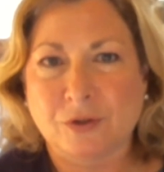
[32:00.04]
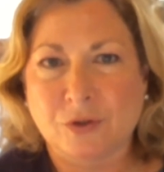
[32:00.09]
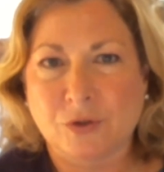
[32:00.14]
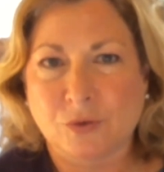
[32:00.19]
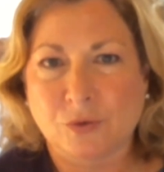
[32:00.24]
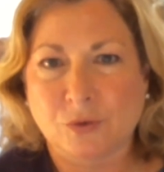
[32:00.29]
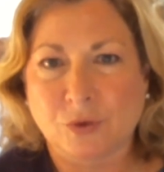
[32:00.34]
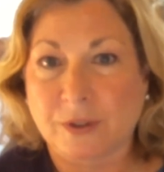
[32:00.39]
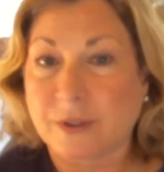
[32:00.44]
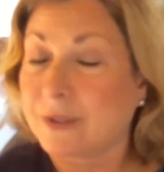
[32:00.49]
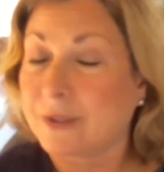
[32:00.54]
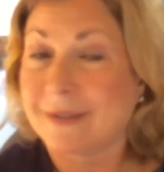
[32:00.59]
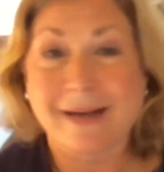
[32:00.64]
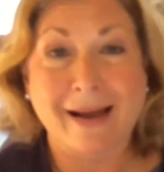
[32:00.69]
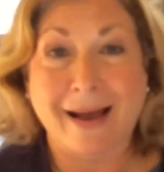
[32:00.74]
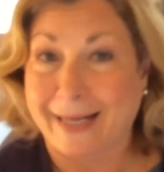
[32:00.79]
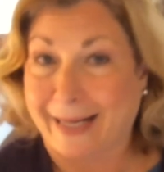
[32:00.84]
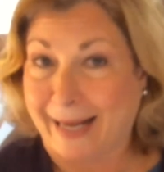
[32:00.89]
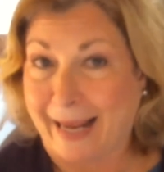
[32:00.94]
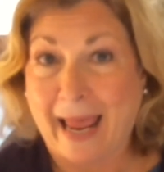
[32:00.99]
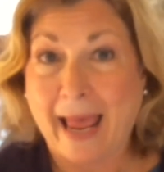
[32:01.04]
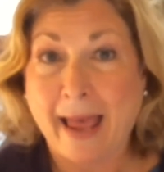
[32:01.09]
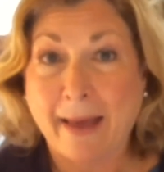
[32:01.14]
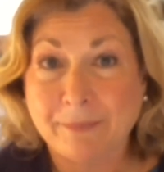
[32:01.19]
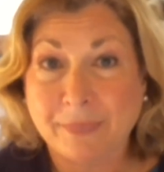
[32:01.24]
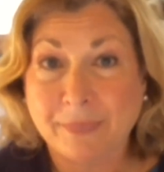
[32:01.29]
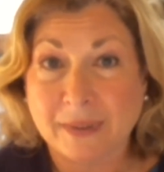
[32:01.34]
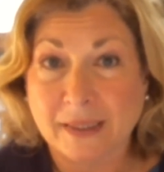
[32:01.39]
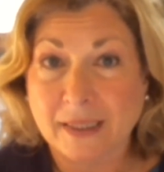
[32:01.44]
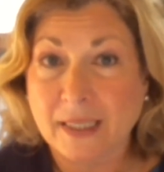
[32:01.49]
the door not
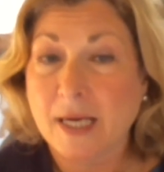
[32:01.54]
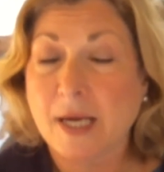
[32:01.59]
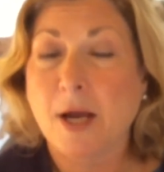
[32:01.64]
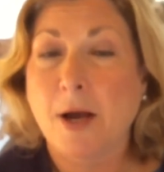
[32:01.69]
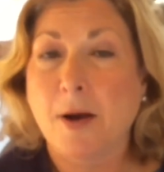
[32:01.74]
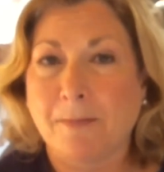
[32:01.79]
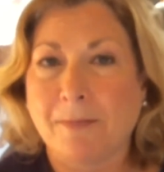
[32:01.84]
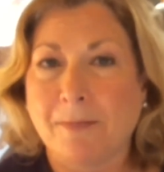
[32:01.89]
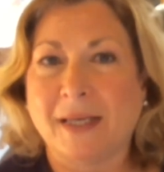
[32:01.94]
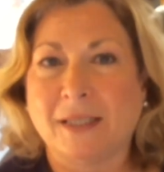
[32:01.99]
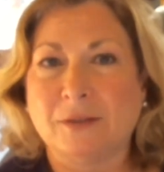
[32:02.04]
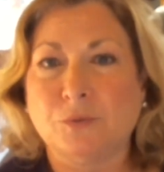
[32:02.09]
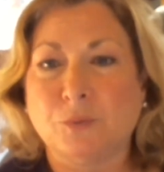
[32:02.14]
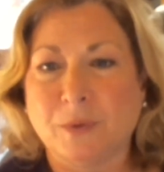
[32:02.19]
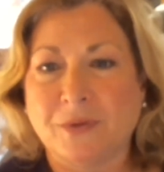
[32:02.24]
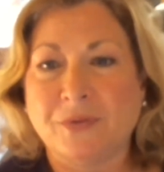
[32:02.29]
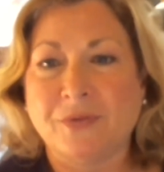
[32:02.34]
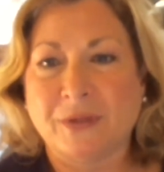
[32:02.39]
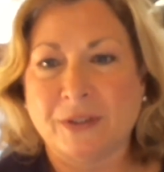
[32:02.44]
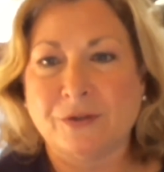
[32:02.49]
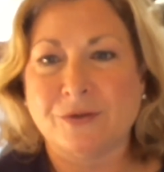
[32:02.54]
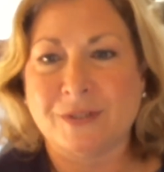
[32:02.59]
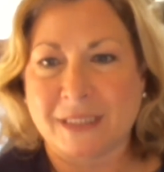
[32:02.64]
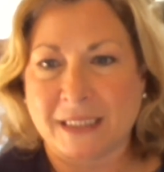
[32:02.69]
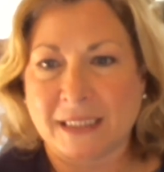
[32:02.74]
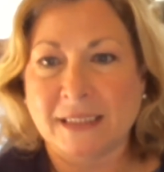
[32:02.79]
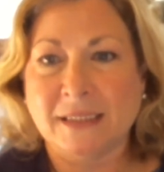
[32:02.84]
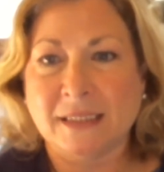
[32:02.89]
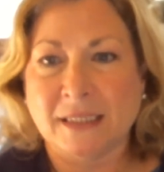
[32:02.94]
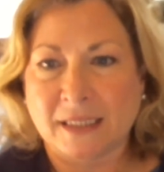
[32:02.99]
happy, but with their
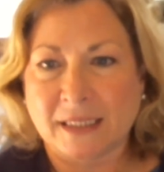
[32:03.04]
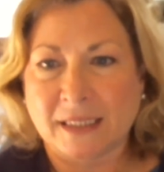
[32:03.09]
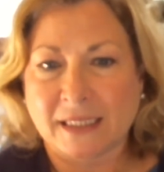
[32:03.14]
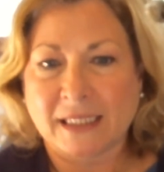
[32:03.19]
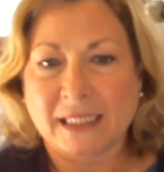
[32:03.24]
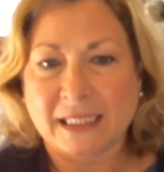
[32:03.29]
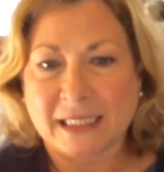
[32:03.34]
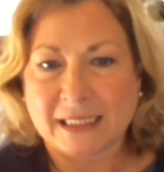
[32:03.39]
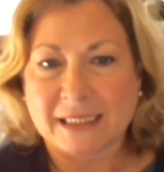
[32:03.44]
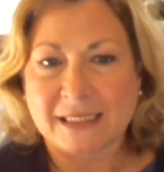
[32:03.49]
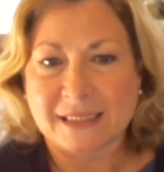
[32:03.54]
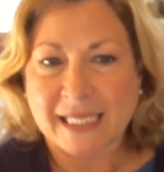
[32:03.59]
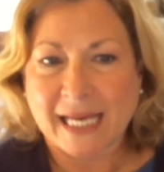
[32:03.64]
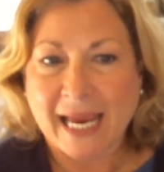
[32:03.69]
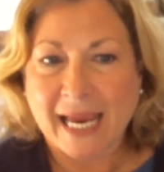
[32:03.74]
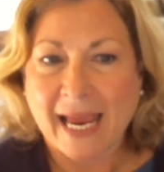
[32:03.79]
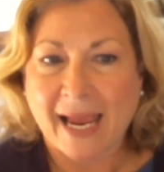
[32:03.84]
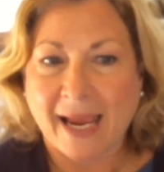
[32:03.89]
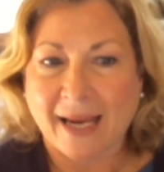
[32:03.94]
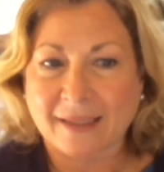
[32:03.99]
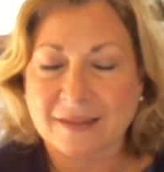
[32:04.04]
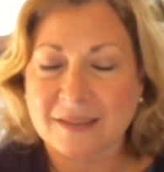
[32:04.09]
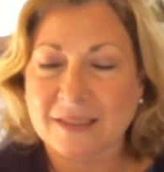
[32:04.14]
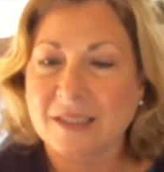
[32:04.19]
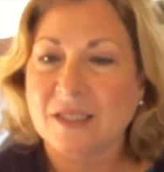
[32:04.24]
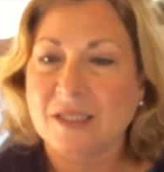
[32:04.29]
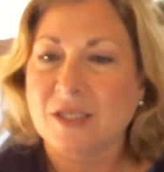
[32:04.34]
dignity intact.